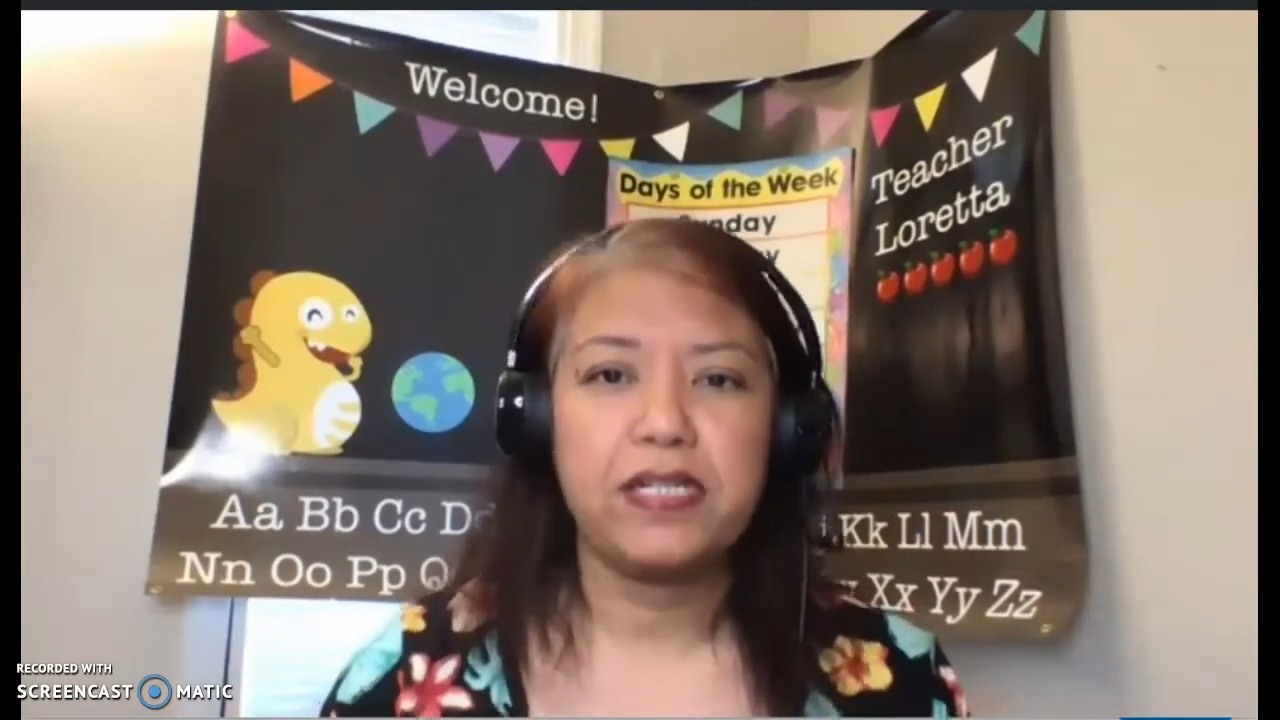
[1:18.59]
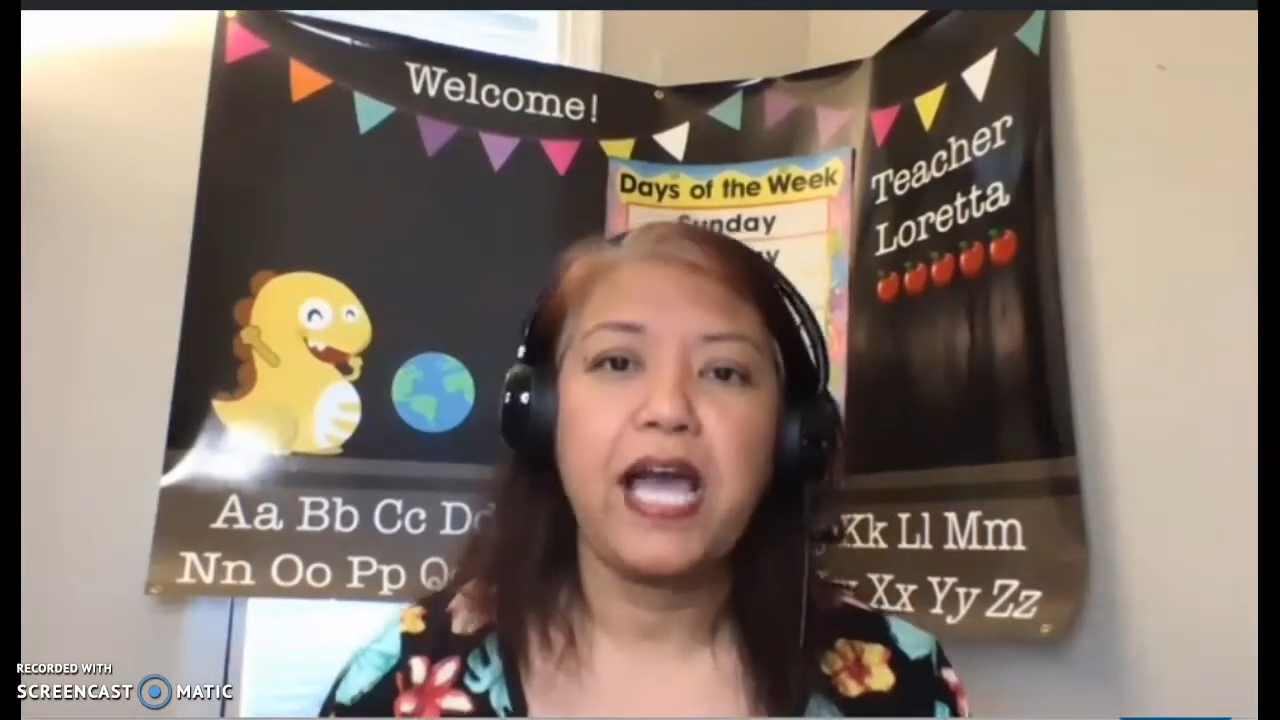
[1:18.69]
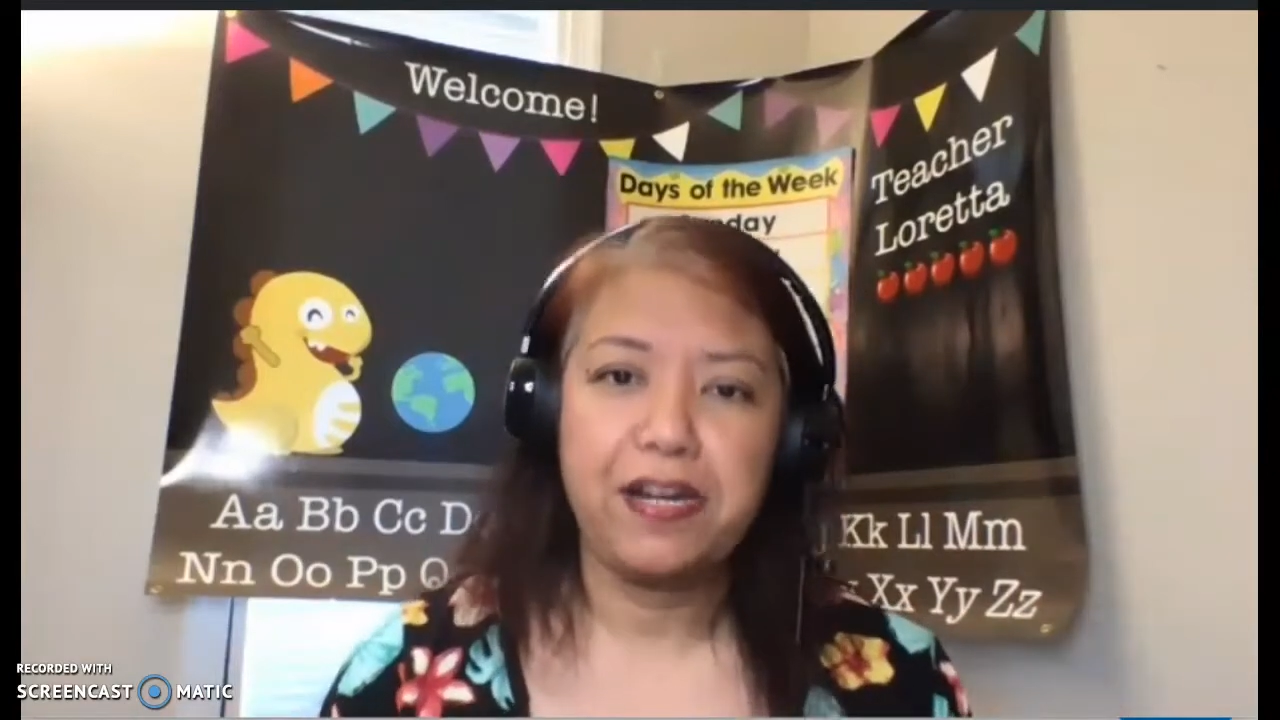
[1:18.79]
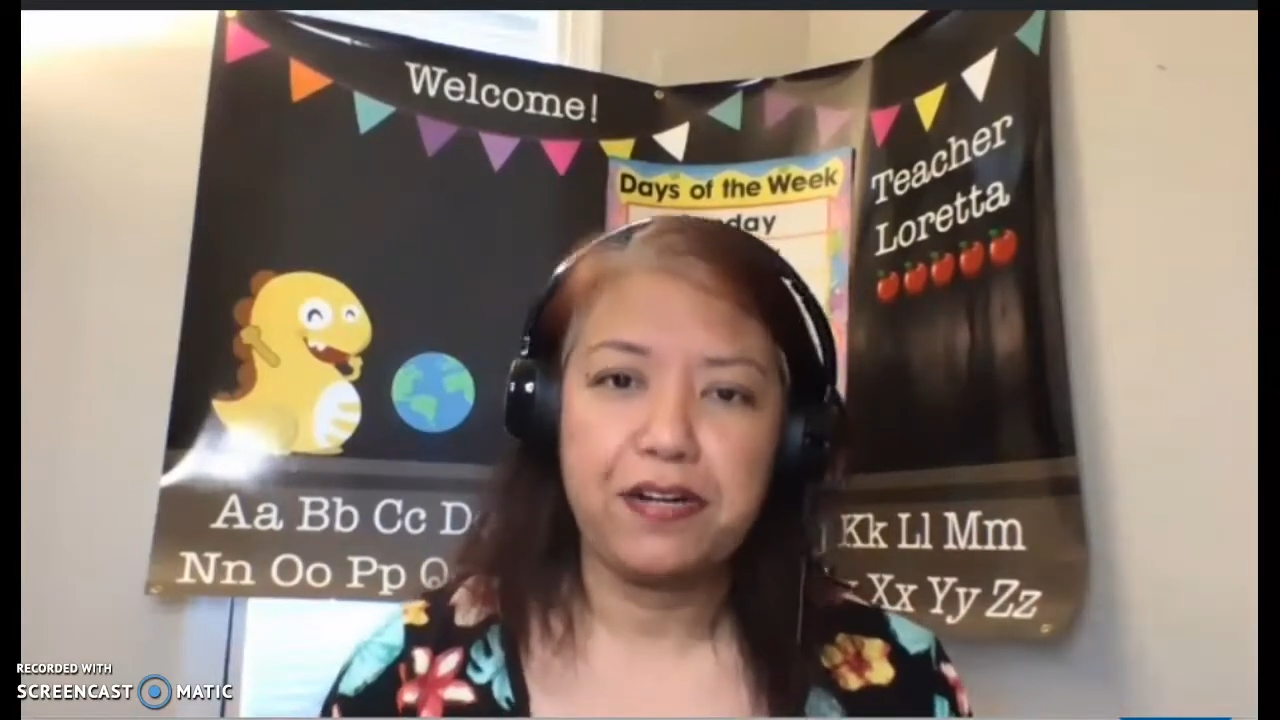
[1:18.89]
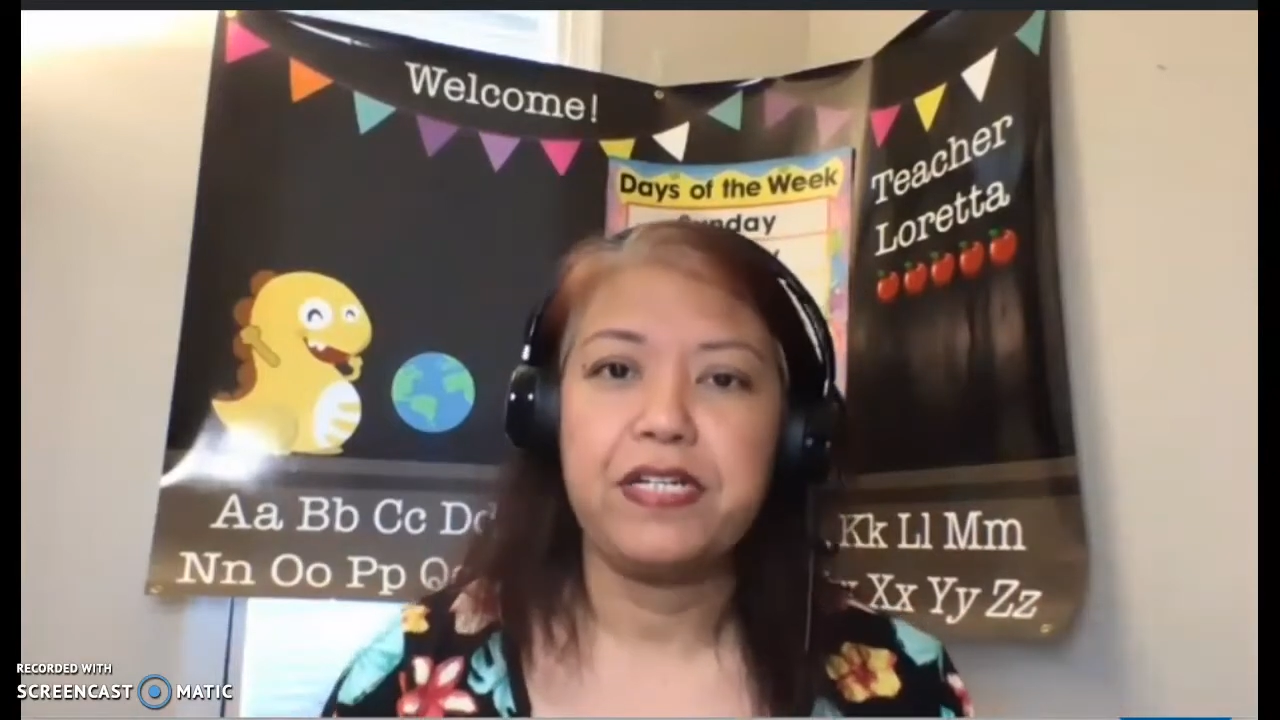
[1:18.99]

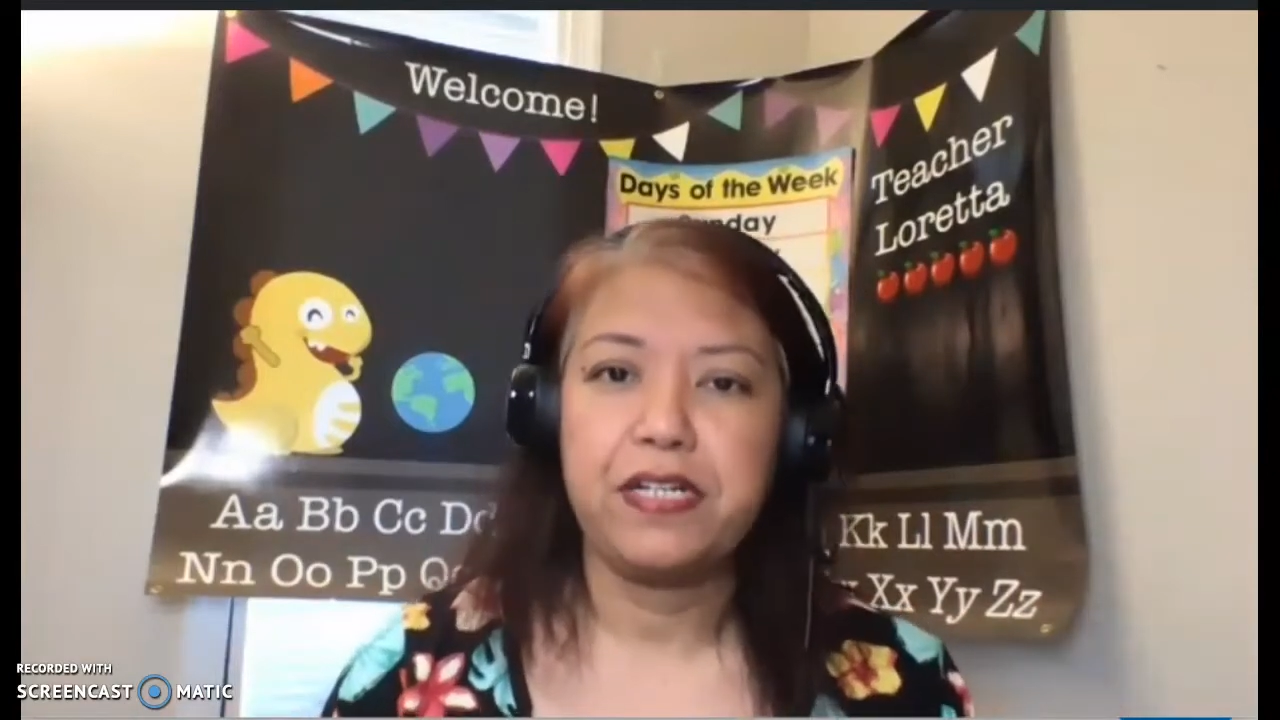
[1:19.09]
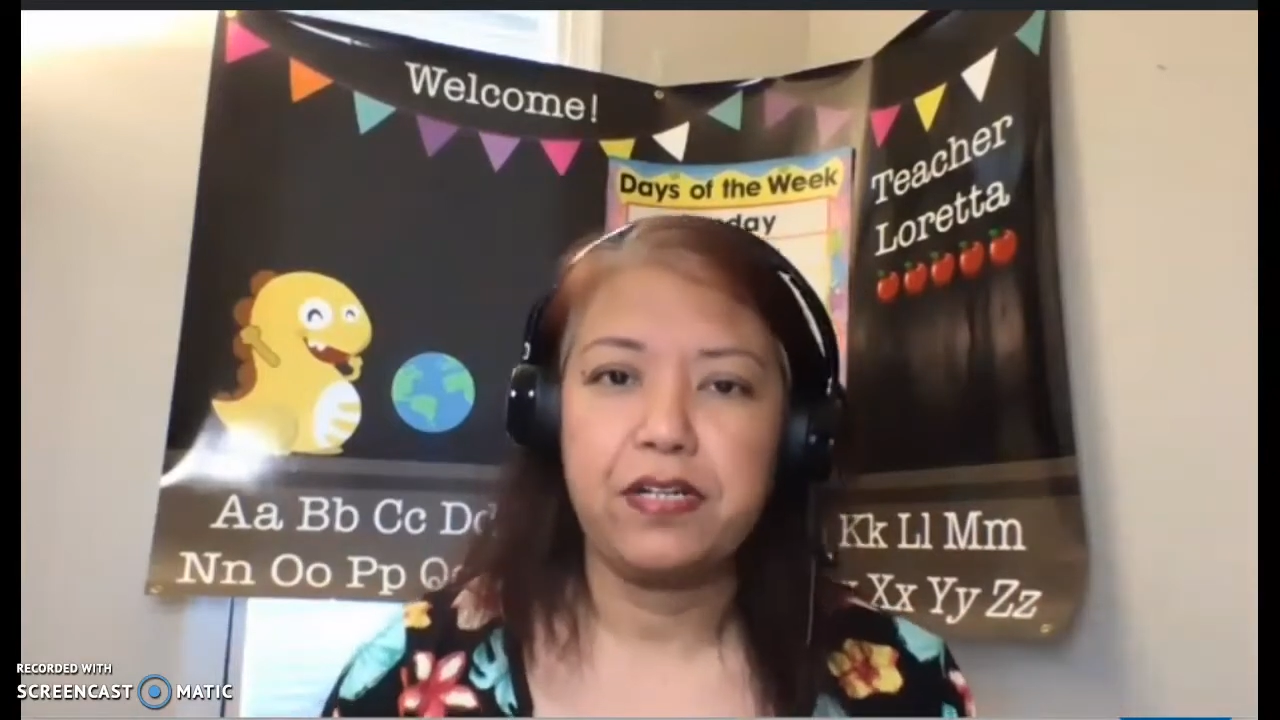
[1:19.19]
guided reading